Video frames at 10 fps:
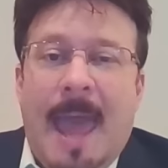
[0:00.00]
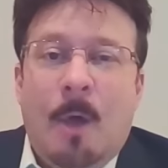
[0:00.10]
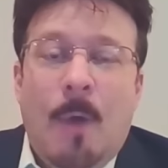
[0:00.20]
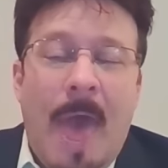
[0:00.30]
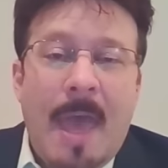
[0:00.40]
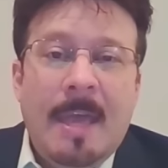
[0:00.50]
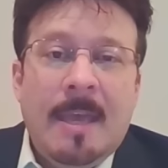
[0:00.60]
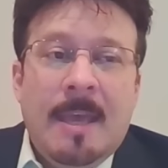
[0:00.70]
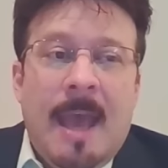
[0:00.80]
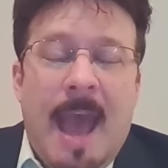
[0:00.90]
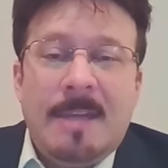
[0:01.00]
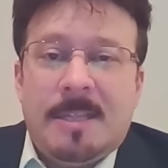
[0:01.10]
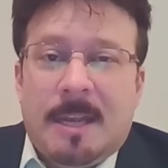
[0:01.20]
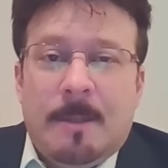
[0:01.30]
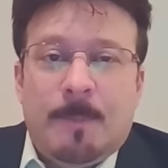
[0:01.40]
L.A., as
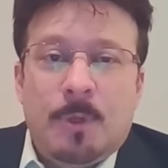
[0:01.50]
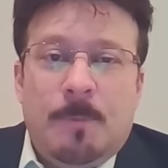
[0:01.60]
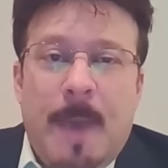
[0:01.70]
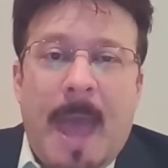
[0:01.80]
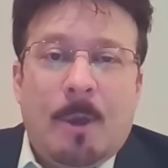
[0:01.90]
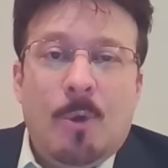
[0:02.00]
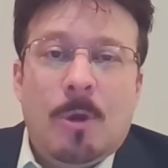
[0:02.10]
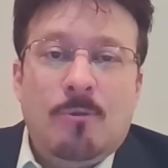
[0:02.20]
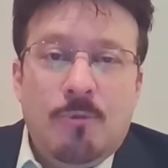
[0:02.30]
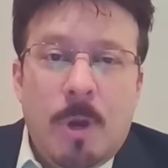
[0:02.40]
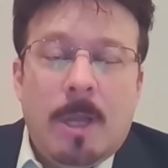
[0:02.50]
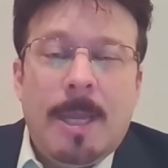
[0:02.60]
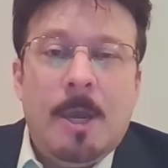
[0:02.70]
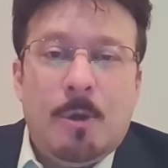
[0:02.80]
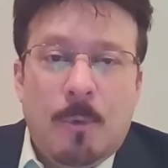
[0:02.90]
the Clippers' backcourt
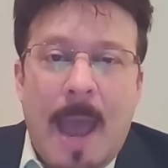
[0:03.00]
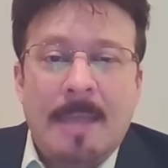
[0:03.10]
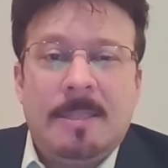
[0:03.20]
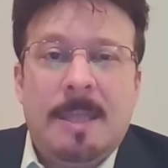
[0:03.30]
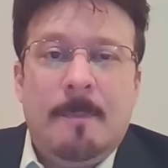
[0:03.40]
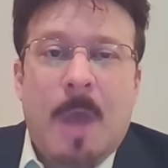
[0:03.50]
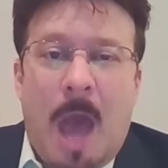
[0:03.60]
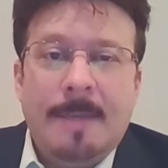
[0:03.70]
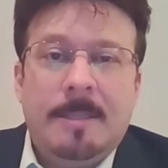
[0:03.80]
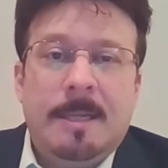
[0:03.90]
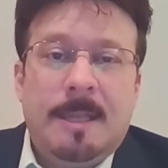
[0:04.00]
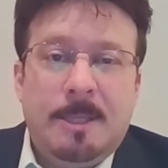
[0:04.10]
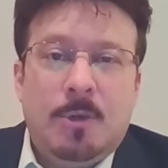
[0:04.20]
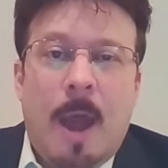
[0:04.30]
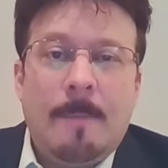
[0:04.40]
really harassed them, constantly
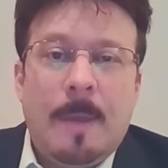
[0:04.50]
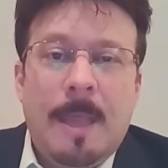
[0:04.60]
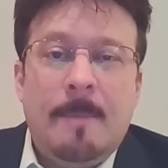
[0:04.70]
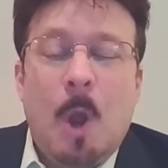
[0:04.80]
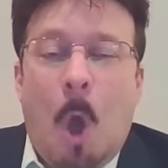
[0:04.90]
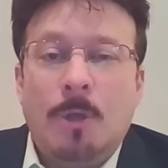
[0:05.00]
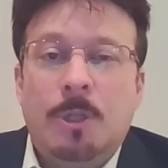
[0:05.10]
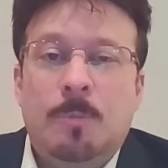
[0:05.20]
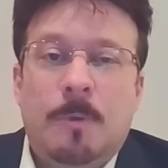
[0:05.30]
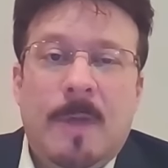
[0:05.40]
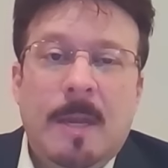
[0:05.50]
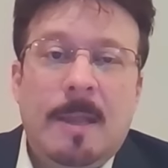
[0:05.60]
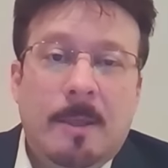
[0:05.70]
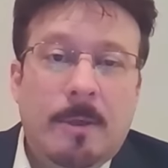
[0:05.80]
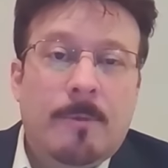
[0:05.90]
trapping them and also preventing
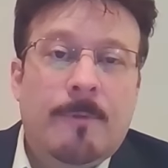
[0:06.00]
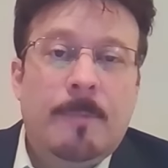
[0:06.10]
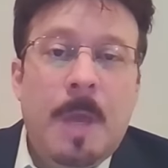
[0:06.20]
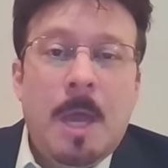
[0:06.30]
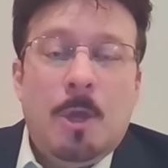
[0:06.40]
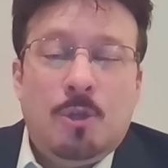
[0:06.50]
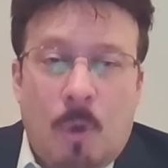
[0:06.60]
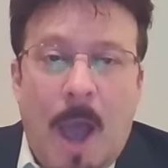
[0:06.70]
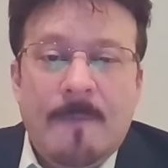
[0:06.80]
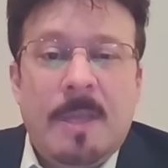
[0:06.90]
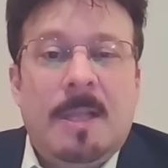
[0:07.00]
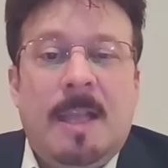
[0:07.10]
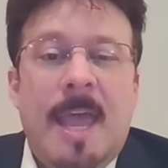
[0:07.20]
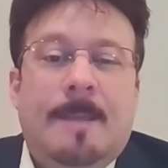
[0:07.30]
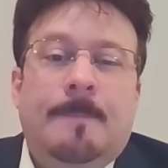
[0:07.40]
Lillard from driving the
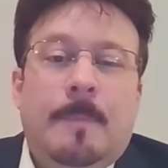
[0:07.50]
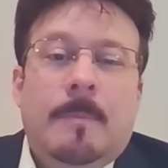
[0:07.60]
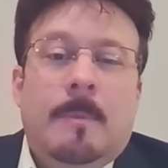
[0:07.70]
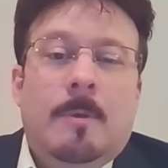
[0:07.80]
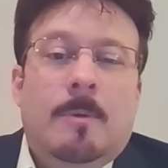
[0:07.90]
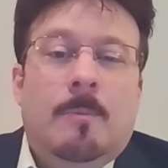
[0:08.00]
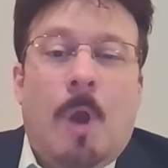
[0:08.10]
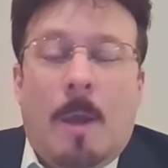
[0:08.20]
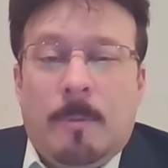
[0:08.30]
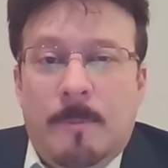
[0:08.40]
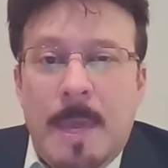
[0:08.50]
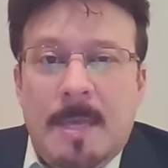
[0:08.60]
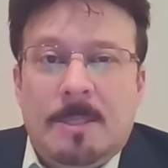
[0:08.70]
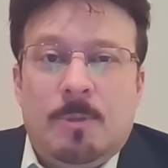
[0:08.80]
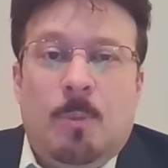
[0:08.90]
lane. Problem
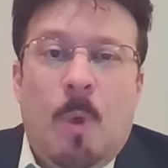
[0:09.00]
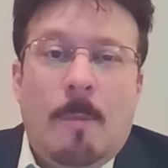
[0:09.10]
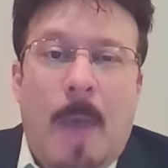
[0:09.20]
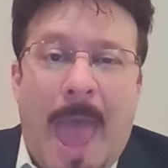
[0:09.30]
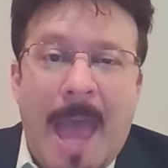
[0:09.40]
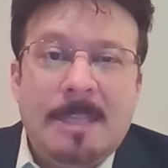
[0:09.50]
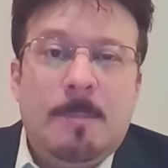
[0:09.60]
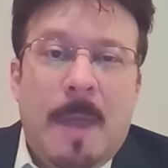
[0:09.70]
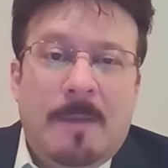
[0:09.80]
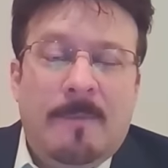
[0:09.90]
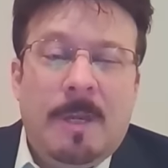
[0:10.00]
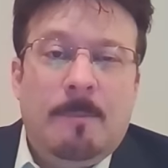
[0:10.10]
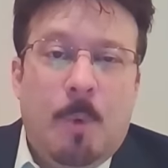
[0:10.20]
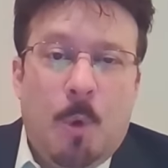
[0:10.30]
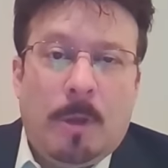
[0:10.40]
is, what has
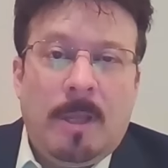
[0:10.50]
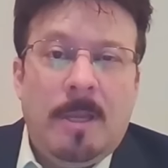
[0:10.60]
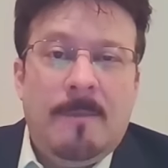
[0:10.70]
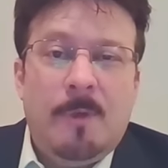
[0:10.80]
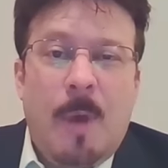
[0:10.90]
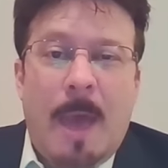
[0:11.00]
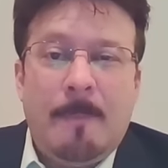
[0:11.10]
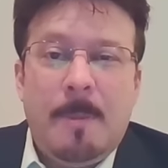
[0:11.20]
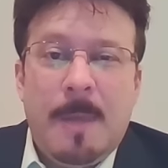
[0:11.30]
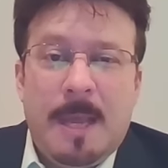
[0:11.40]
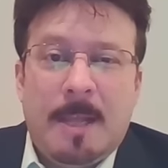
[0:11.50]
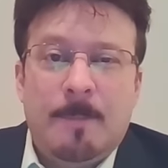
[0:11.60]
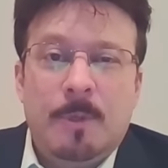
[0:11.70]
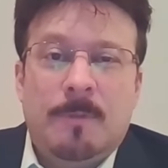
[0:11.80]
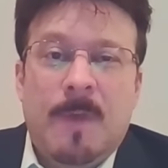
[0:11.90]
benefited Portland, if you happen to be a
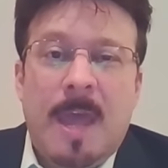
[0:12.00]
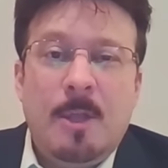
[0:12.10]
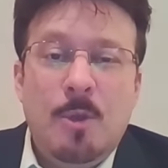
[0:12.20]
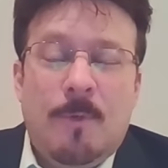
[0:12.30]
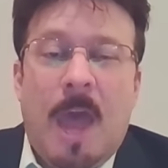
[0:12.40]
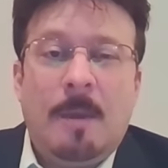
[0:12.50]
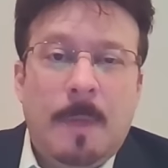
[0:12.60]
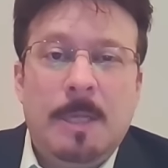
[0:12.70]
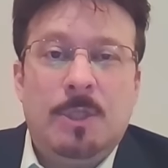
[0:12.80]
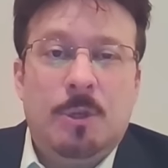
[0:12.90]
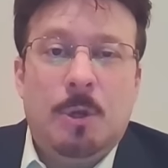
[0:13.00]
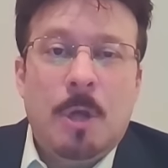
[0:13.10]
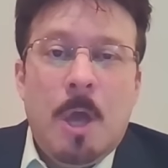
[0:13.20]
Clippers fan, you've got to be concerned